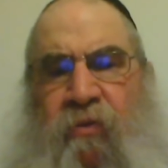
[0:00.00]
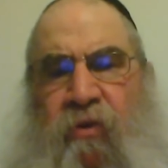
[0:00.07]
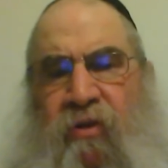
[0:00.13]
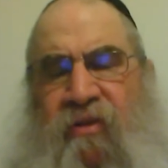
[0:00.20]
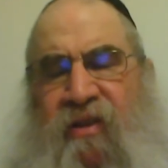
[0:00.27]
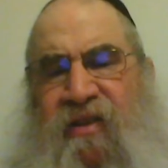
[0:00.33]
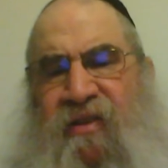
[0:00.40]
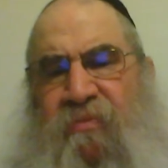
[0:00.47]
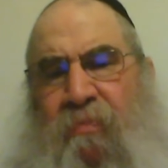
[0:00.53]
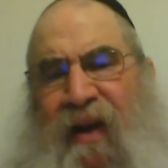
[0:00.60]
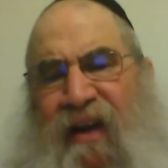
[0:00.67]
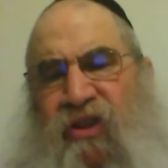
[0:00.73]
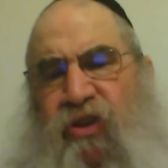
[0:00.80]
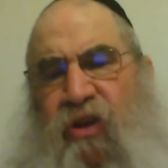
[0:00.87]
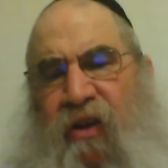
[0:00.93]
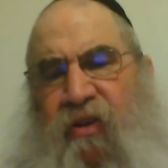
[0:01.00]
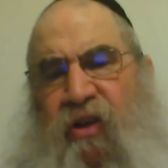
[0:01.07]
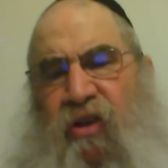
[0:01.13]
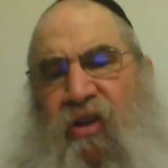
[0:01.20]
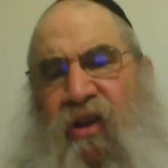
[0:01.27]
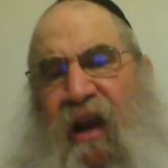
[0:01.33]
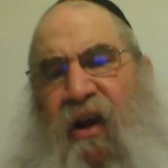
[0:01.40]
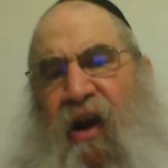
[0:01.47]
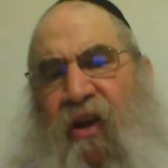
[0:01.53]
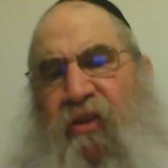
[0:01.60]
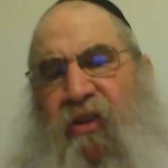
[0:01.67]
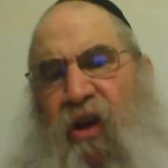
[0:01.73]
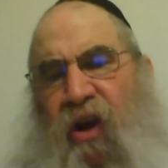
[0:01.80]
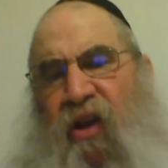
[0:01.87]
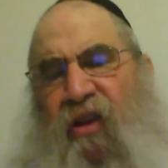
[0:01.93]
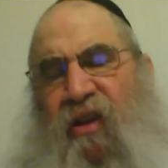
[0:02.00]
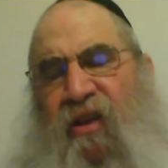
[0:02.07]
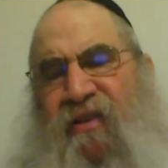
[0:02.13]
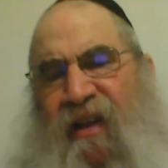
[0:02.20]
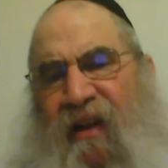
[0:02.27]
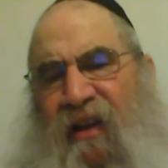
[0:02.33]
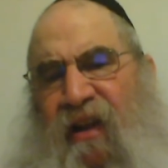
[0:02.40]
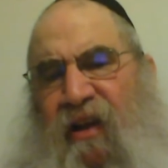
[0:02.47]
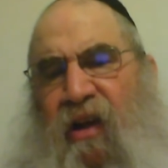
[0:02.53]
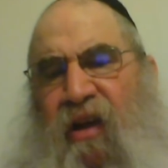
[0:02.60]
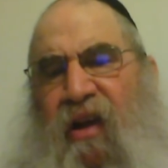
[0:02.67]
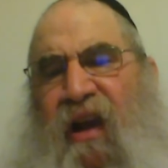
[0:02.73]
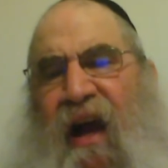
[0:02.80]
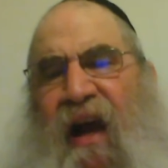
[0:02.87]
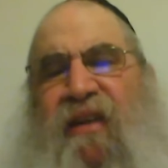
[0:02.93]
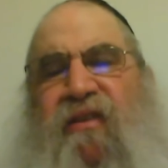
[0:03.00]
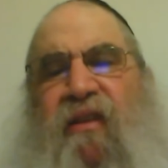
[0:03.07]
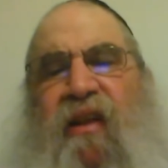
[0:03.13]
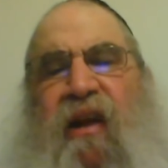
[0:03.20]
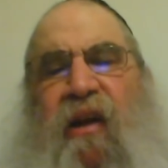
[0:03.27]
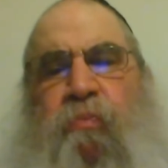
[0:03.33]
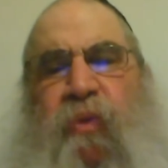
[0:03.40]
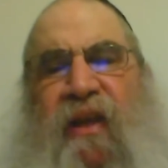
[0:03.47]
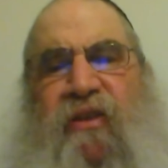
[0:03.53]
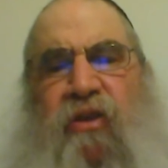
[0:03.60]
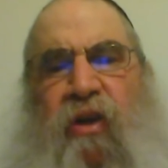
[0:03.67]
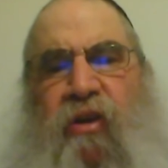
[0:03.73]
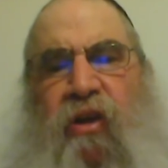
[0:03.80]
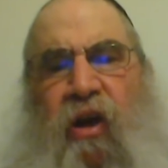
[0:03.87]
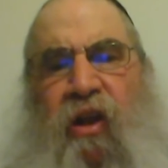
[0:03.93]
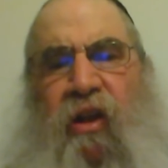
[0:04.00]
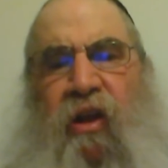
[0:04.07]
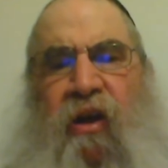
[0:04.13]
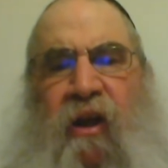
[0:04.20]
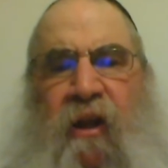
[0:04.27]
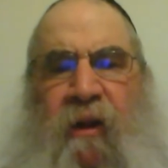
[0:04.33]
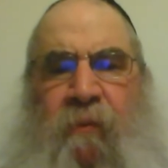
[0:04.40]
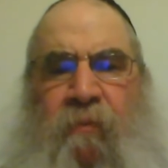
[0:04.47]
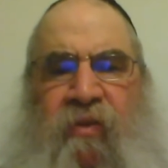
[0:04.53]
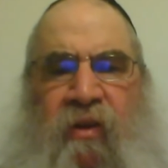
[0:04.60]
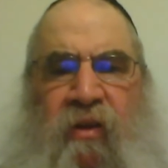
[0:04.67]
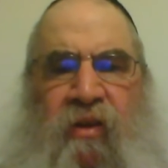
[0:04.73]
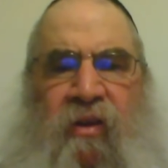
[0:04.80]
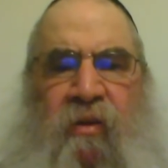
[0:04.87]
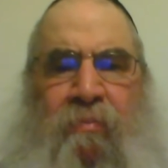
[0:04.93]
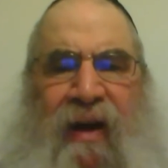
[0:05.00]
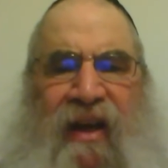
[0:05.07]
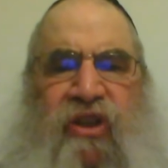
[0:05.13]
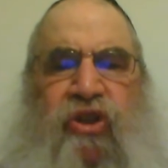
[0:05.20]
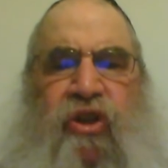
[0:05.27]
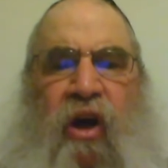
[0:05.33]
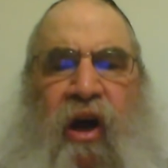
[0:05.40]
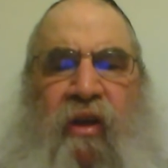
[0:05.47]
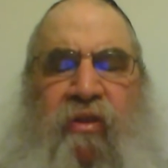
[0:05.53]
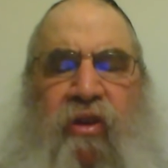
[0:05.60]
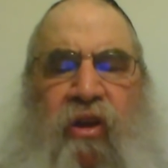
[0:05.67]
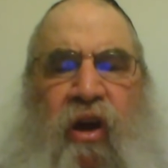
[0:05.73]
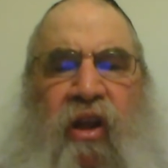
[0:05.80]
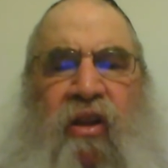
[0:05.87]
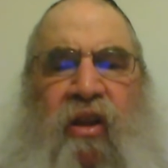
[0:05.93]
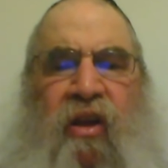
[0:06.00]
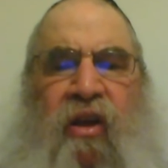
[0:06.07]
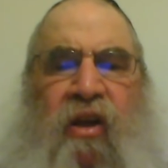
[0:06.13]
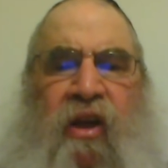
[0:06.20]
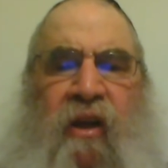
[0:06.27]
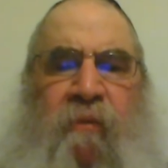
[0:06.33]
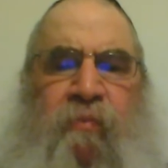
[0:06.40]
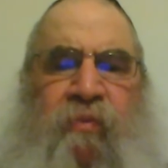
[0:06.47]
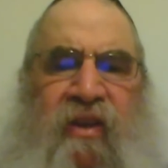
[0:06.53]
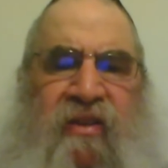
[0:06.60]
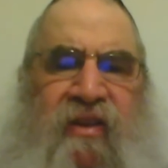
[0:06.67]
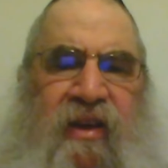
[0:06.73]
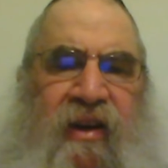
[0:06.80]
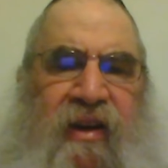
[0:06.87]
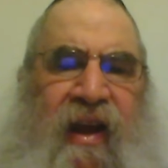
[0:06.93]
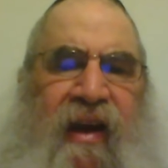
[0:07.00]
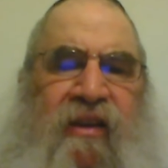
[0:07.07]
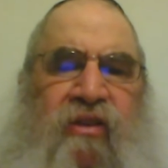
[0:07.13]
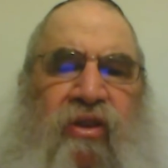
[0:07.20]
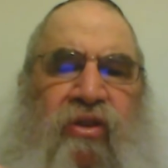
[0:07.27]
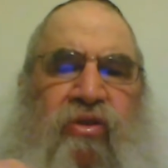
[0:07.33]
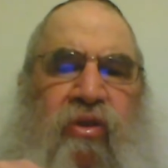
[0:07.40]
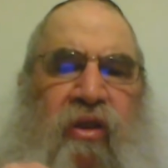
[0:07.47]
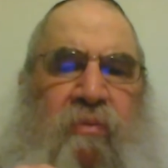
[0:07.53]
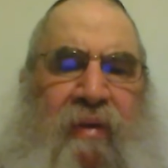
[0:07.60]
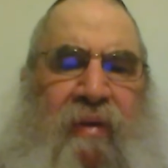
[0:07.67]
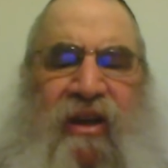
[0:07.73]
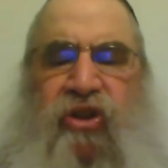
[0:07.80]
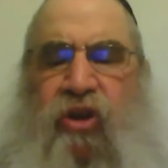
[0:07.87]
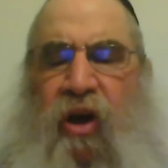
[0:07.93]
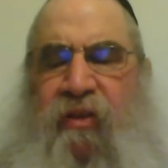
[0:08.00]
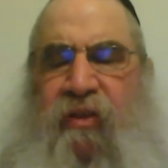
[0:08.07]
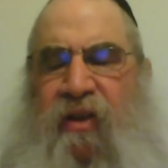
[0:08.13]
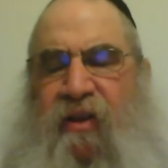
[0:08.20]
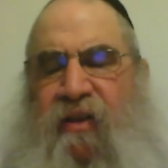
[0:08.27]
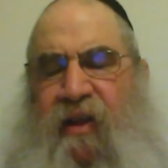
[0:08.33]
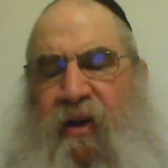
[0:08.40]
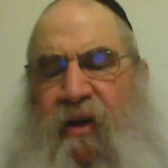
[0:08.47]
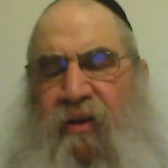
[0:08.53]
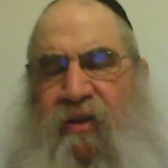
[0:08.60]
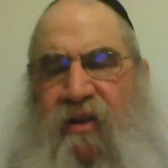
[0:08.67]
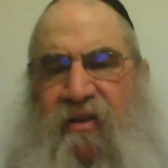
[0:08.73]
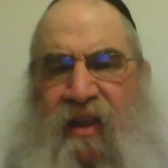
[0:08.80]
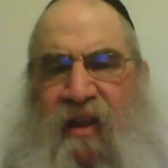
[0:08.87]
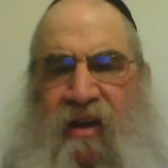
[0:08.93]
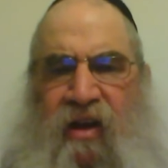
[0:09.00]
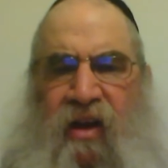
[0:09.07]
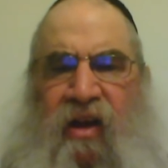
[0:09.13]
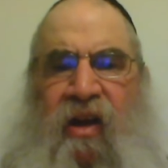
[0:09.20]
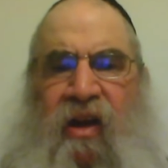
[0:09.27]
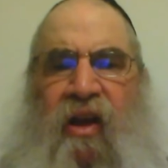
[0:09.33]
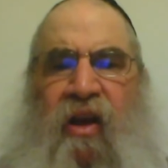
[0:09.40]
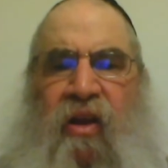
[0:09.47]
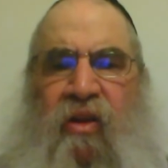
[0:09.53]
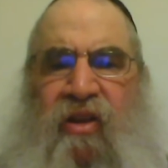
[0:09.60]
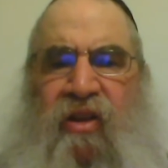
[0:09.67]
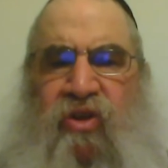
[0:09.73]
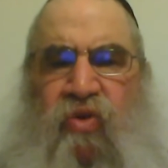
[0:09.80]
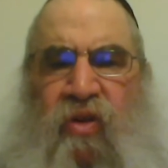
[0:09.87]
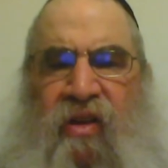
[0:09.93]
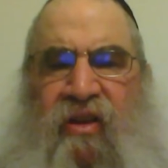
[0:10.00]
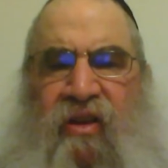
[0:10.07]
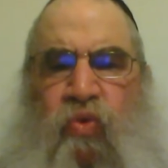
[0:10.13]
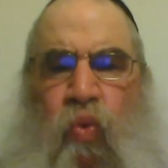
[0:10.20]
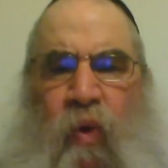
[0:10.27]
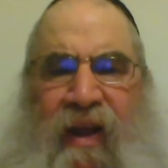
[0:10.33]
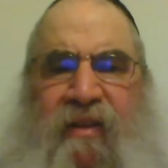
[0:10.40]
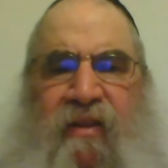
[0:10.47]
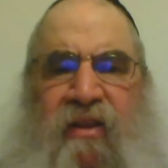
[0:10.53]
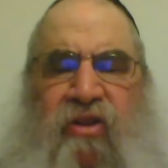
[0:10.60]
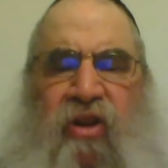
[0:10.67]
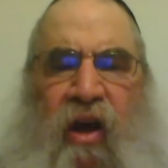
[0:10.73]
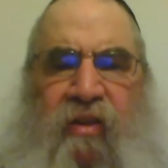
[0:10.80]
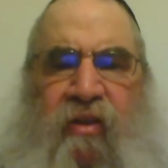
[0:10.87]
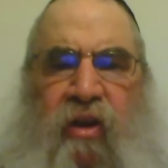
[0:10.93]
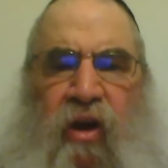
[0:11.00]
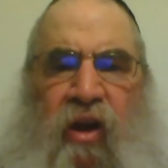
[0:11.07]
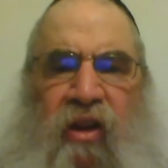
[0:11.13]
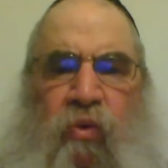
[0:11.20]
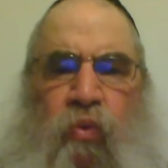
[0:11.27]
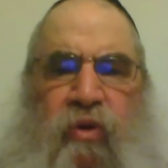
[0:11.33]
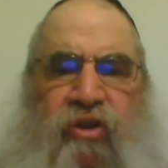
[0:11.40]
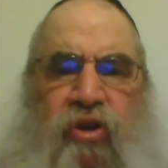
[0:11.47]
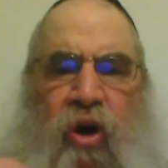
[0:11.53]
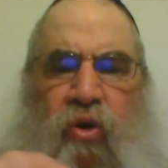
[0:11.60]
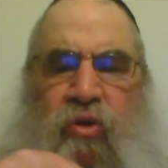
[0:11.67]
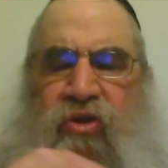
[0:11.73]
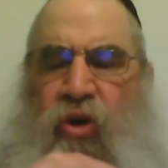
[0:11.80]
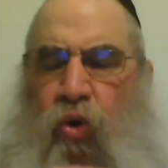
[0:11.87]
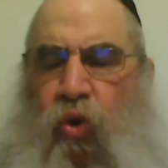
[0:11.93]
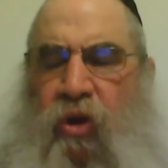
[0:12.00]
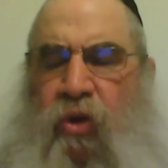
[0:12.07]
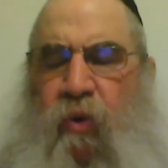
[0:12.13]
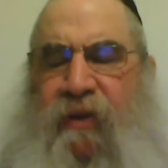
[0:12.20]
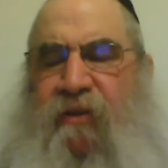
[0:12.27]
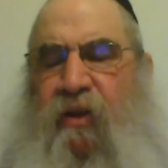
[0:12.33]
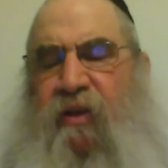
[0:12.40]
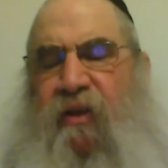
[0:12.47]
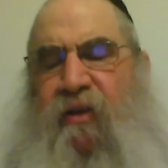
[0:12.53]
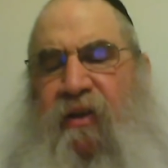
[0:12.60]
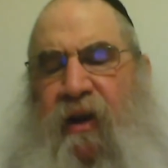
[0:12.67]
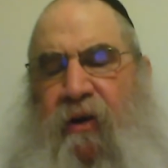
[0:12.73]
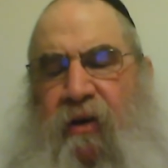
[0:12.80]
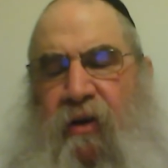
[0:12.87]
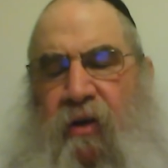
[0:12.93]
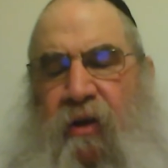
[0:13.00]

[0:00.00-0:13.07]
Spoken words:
Because this mashka on the Ola is not like an isolated place on the Ola. The mashka on the Ola is connected to the mashka on the Gdeira. There's like a there's wetness on the Ola which goes all the way to the Gdeira.